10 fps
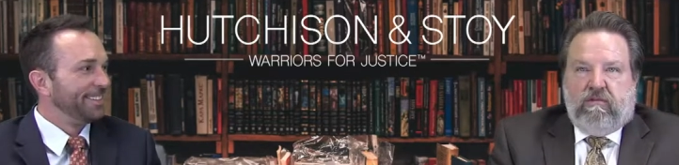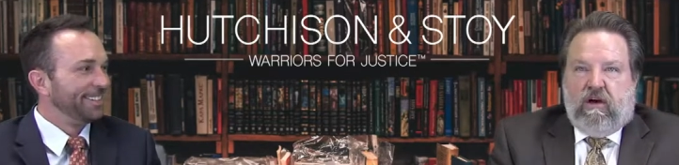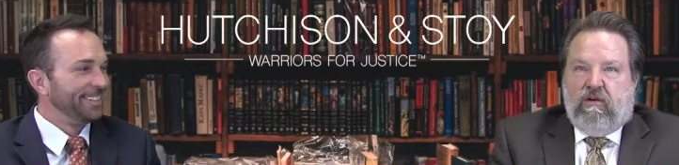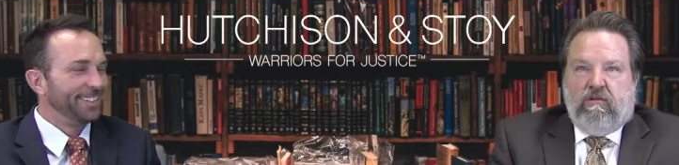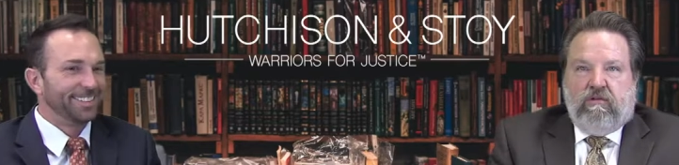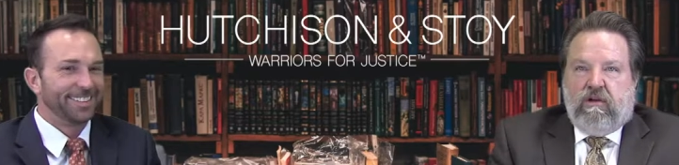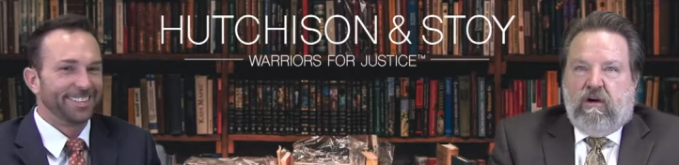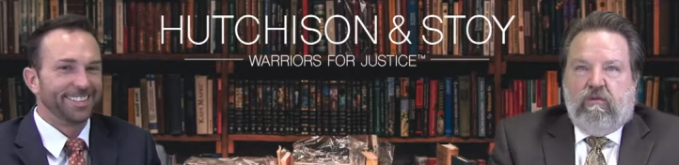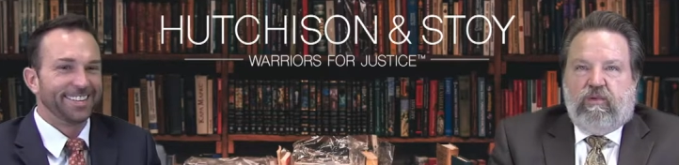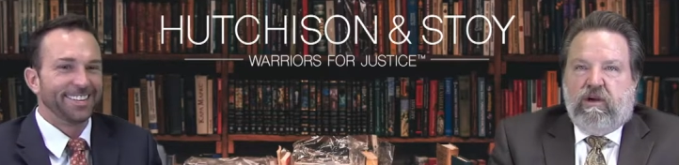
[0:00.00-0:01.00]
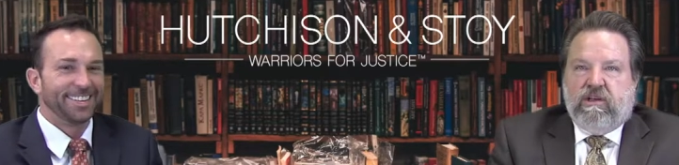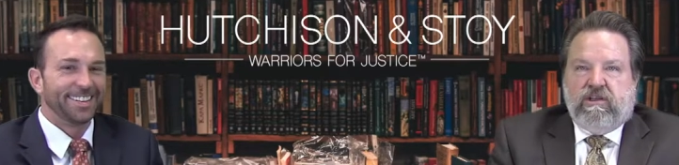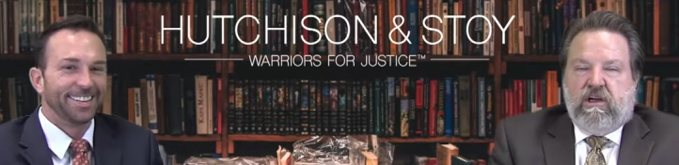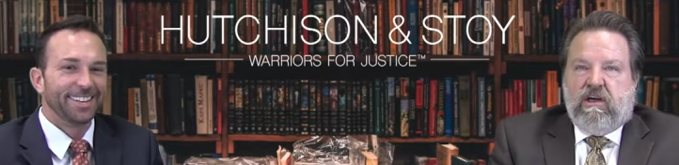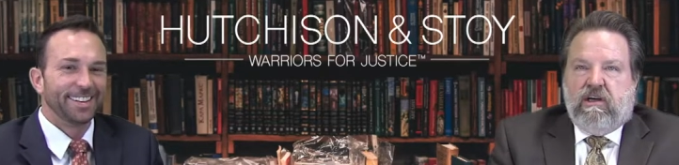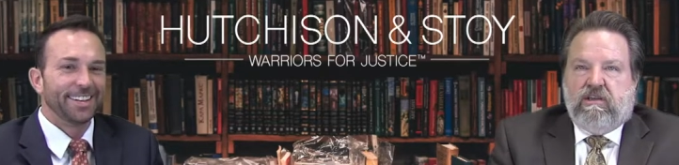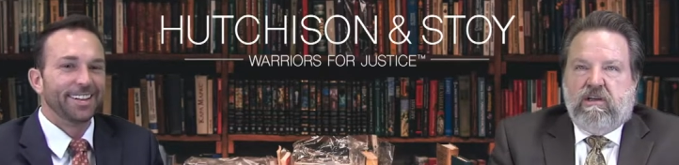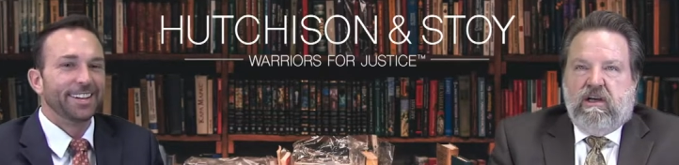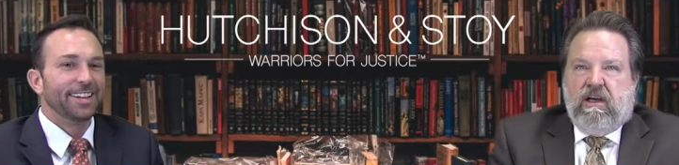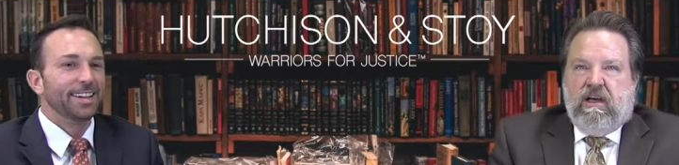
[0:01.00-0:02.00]
Speaker 1: don't don't prejudge.
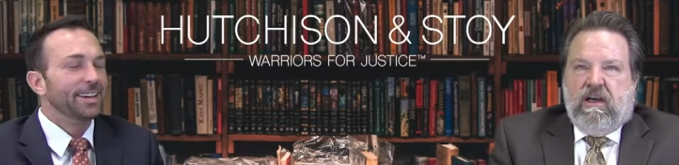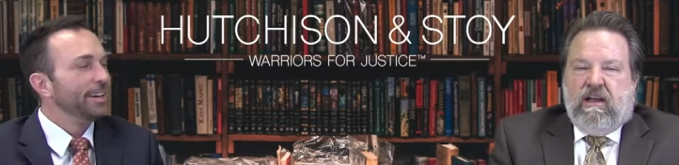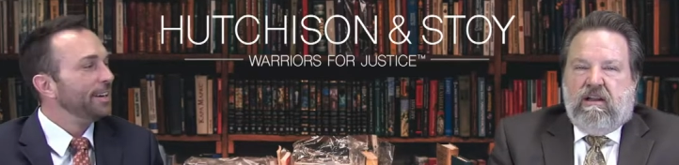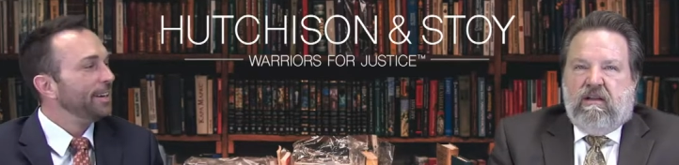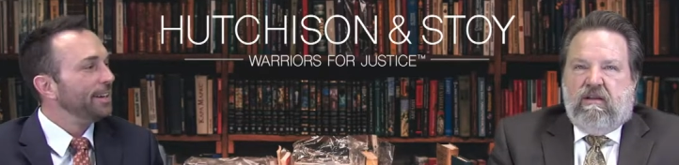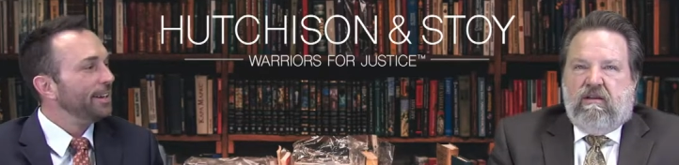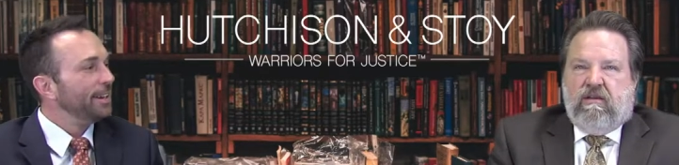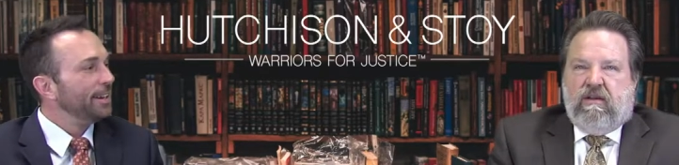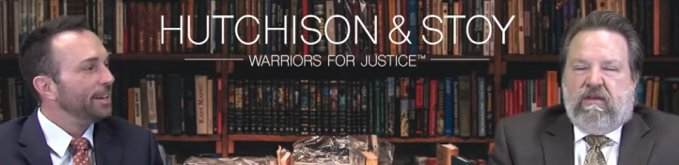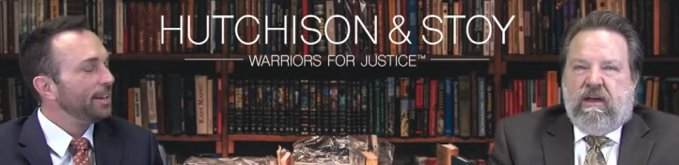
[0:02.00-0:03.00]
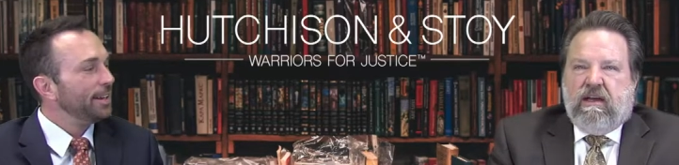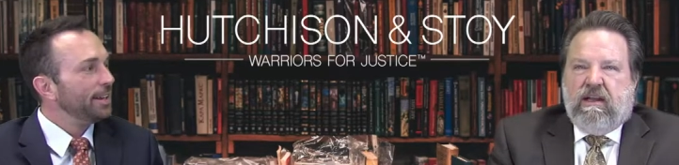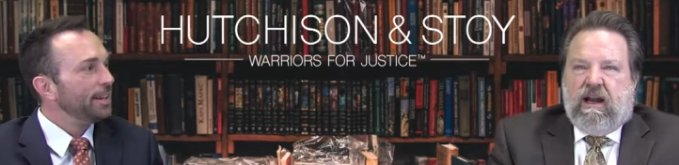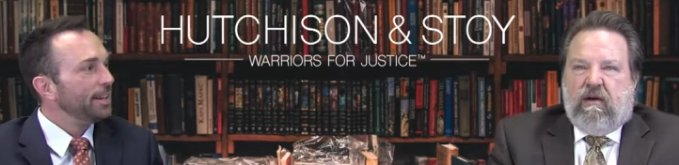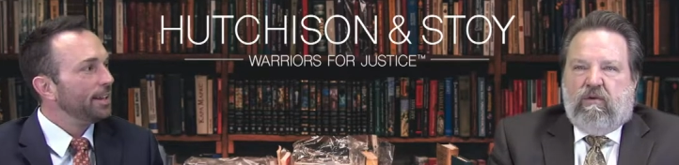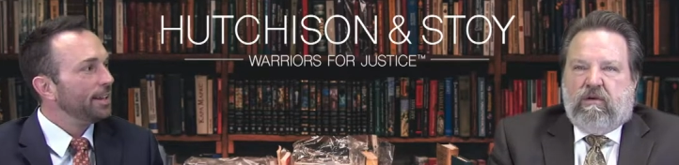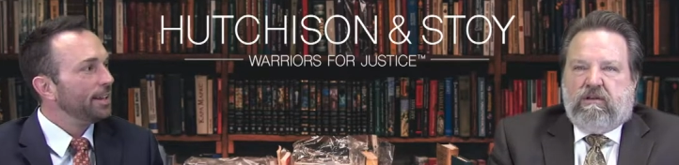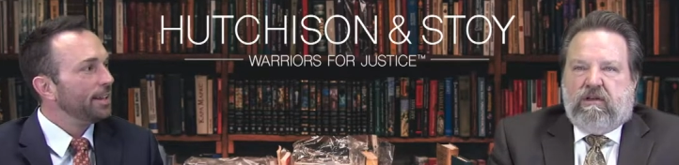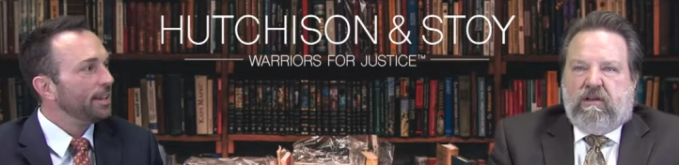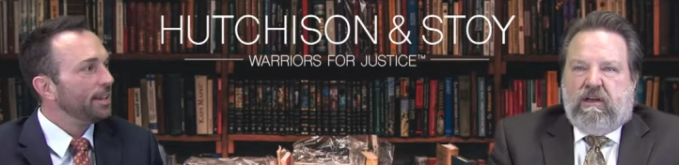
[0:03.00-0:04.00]
The the thing that I
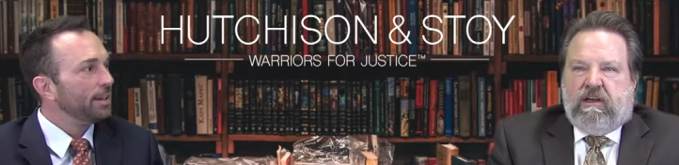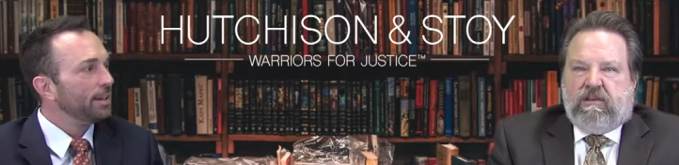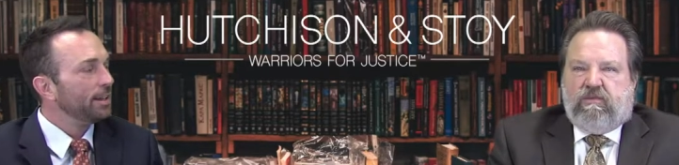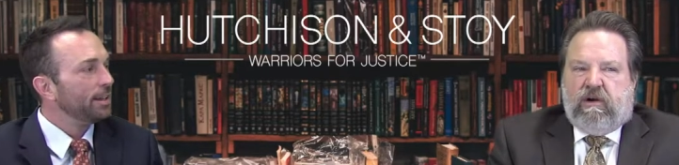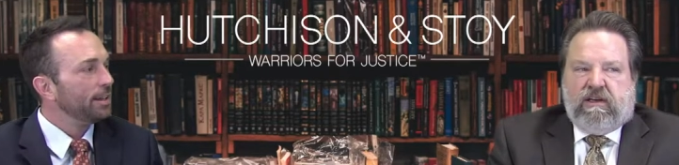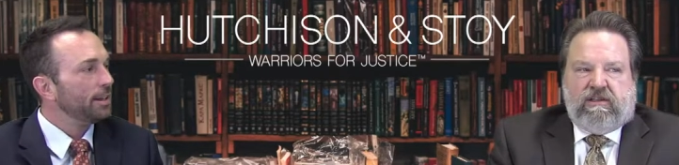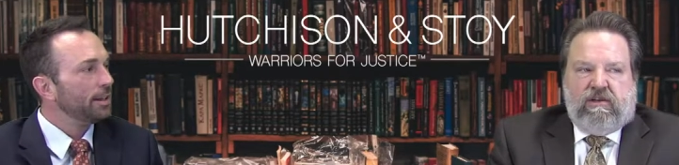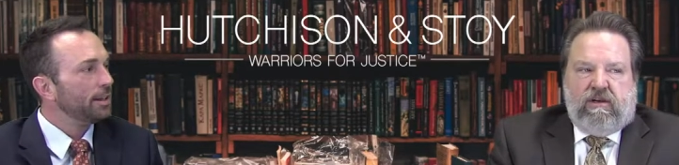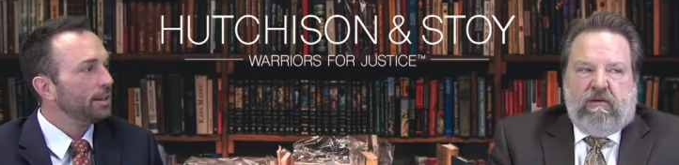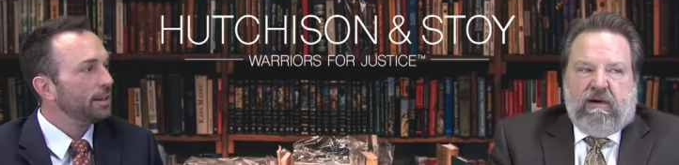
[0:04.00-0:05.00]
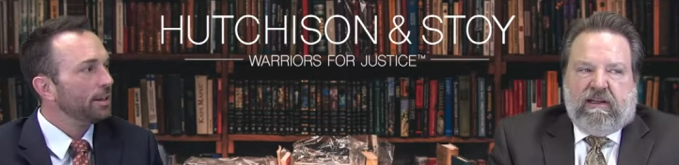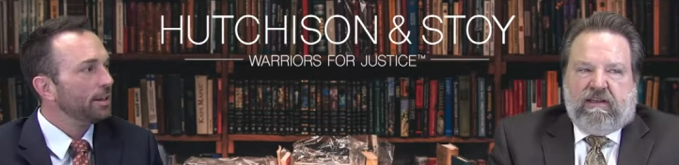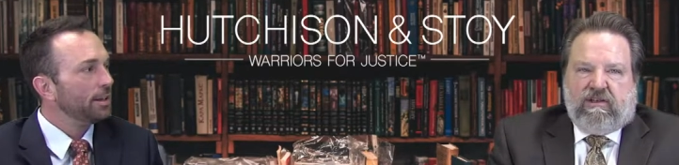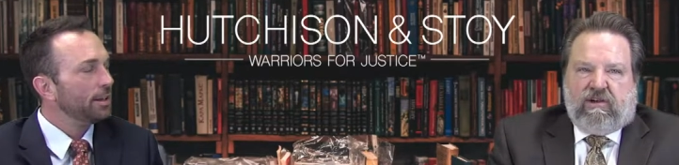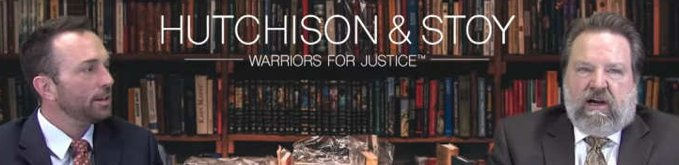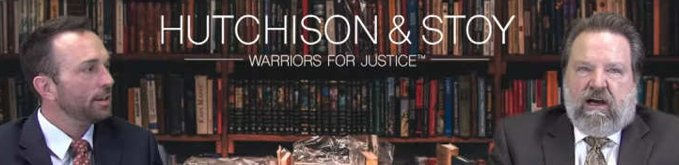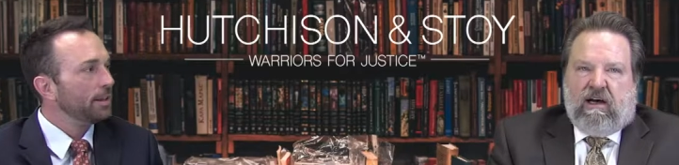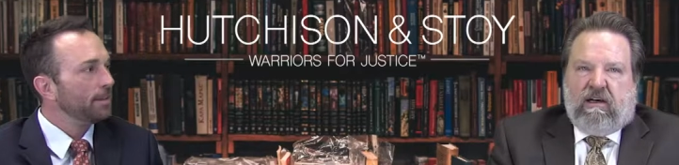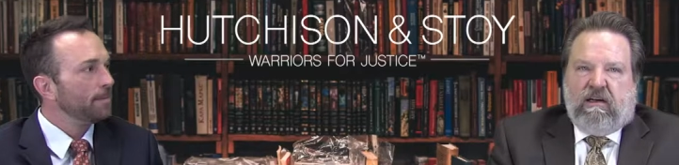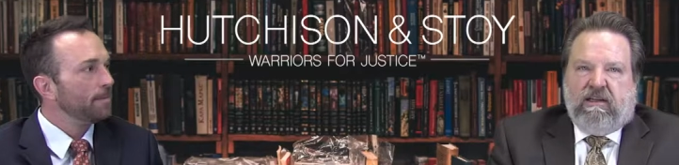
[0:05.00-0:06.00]
want to express to you about this
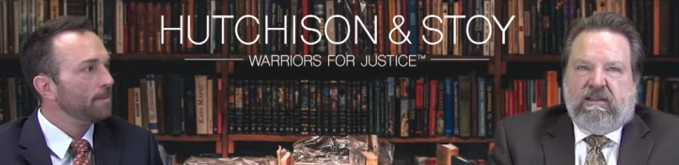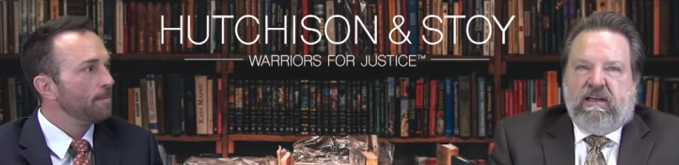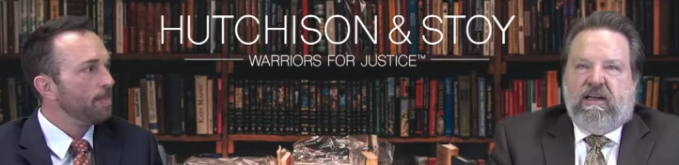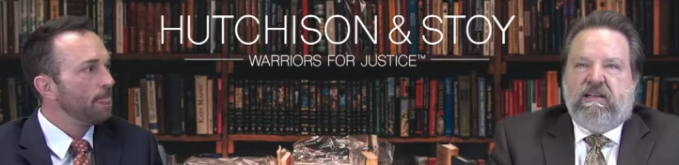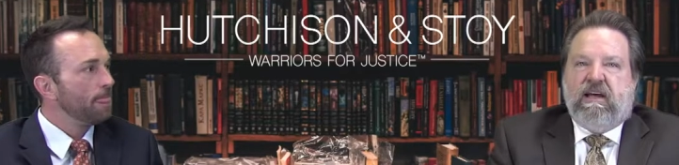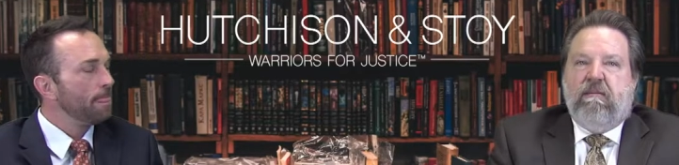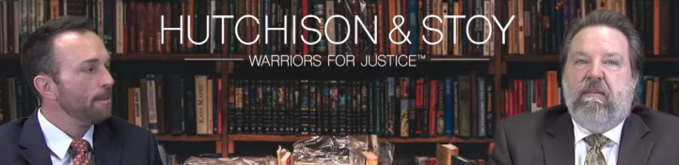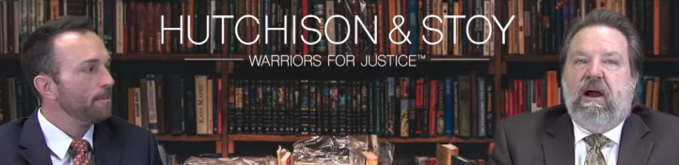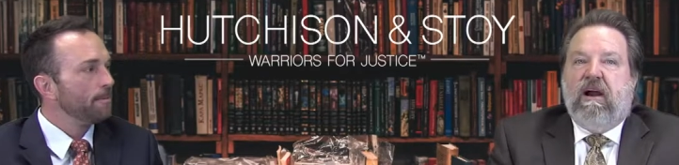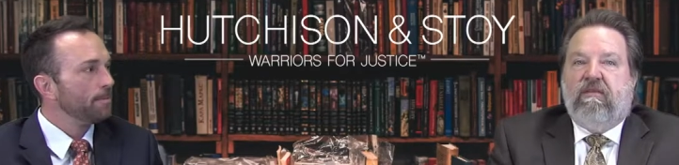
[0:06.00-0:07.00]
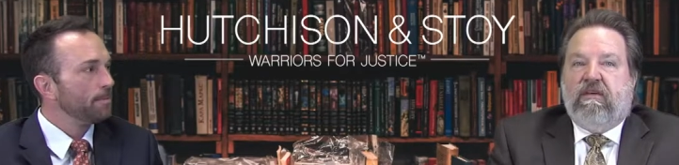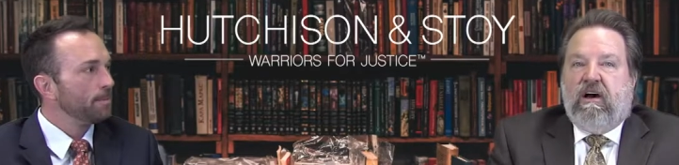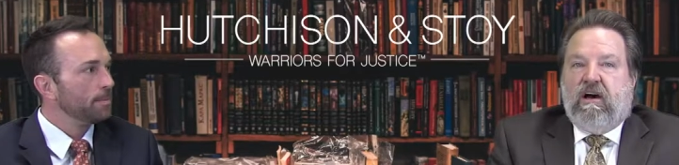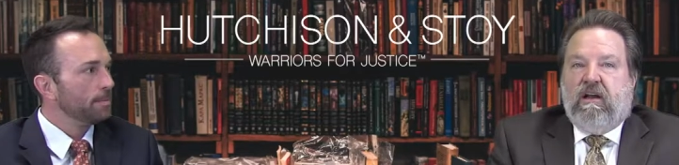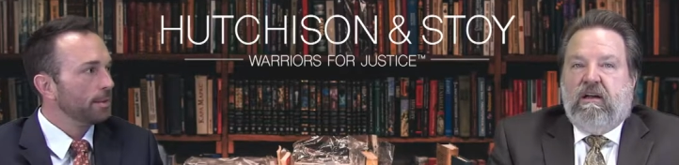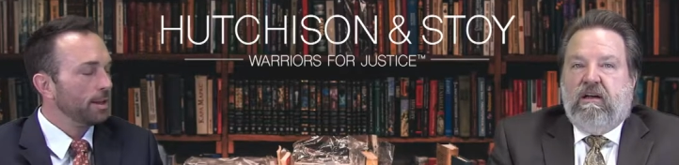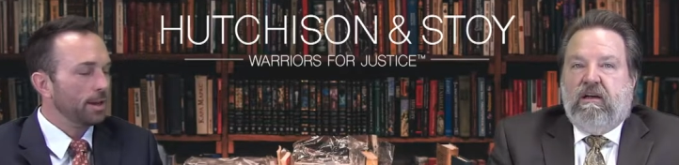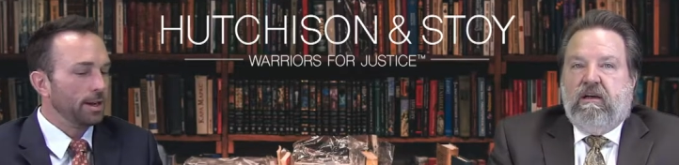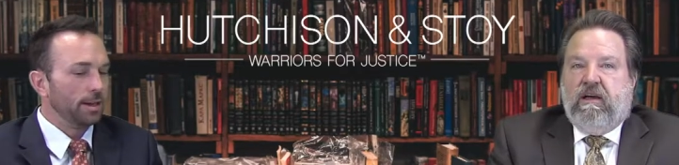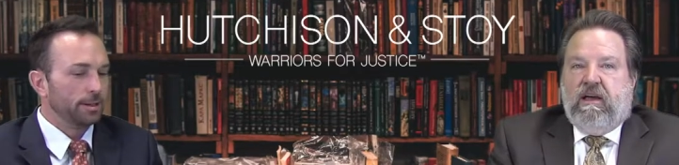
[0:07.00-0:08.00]
trial is it is a marathon.
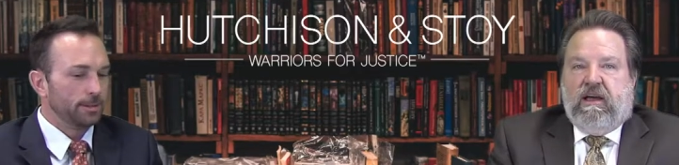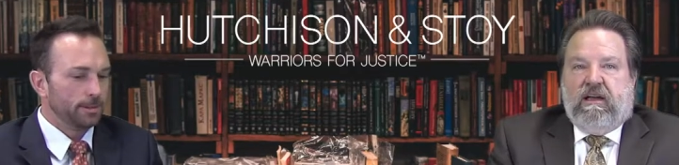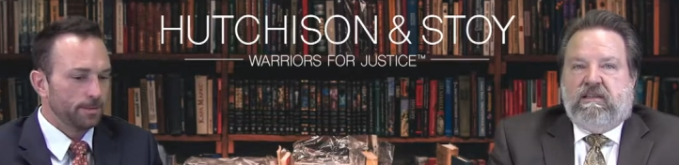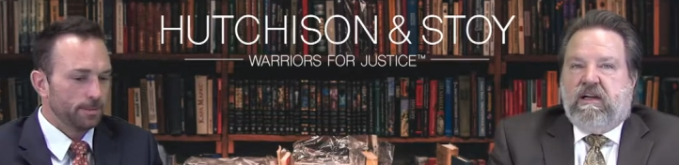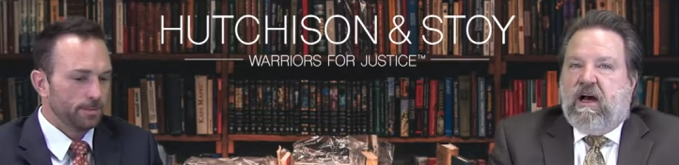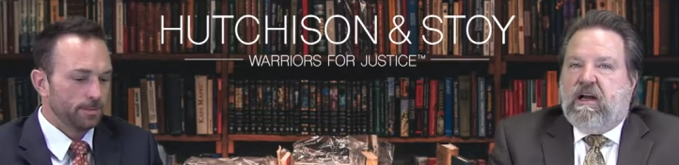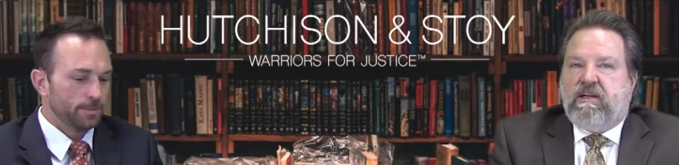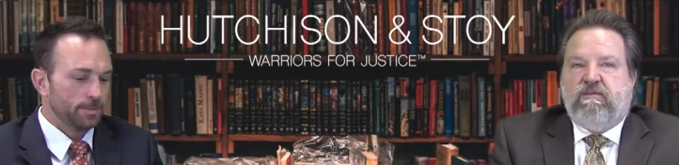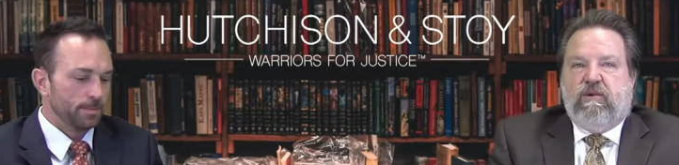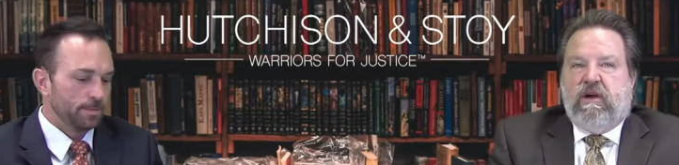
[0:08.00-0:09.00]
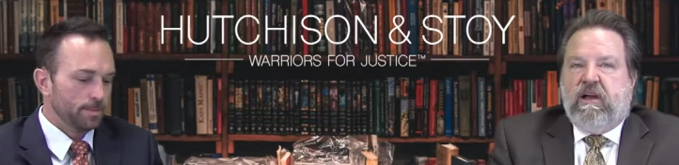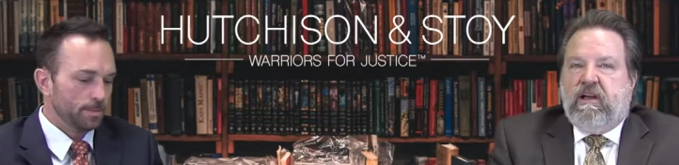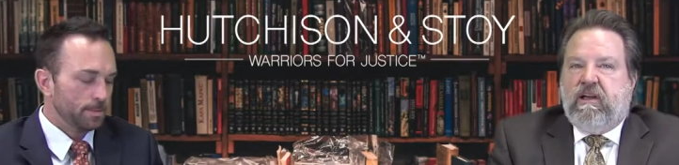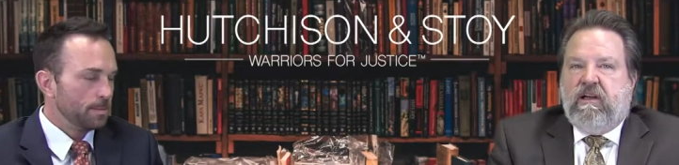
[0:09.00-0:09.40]
Yeah. It is not a sprint.